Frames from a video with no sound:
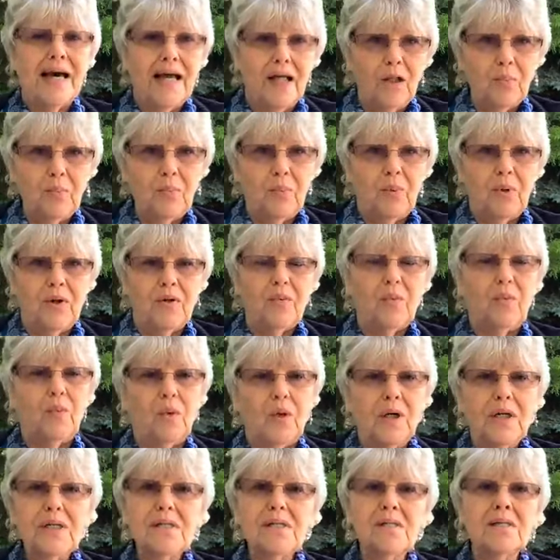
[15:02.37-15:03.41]
help with.
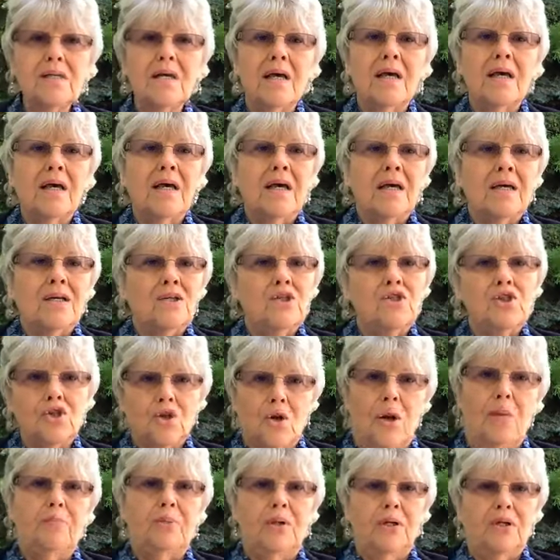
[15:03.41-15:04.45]
What's
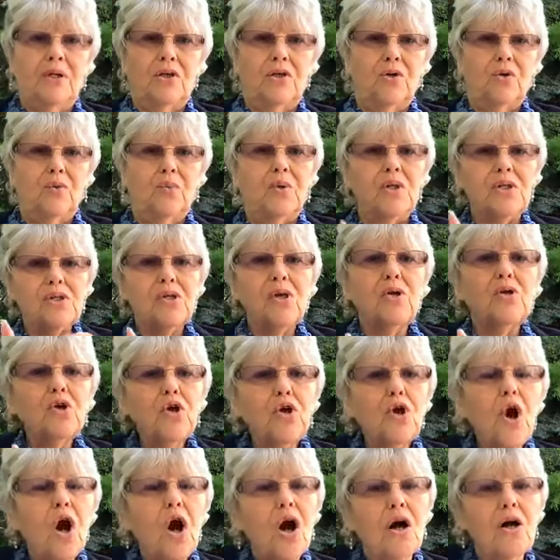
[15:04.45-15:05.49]
troubling you? What's on your
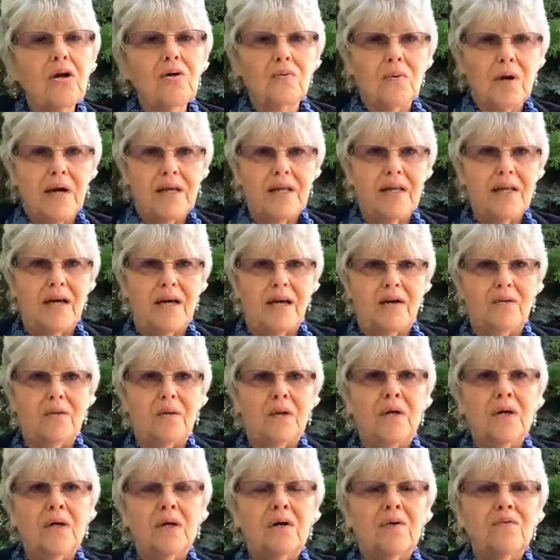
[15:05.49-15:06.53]
heart right now?
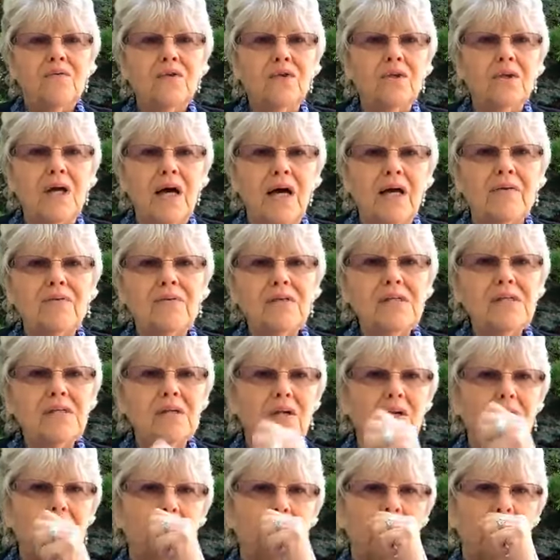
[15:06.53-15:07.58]
For a lot of us, it
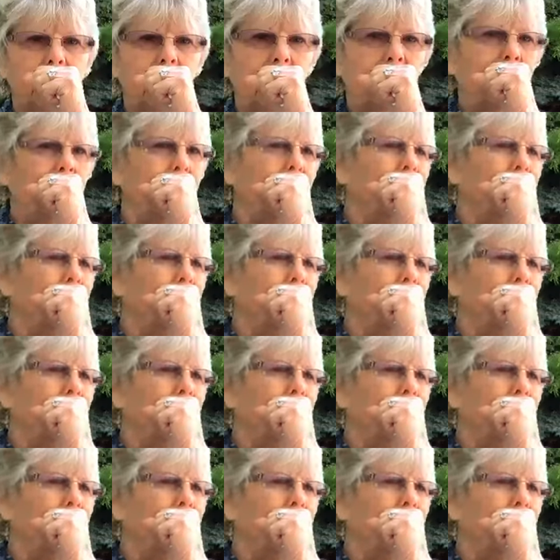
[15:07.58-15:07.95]
could be,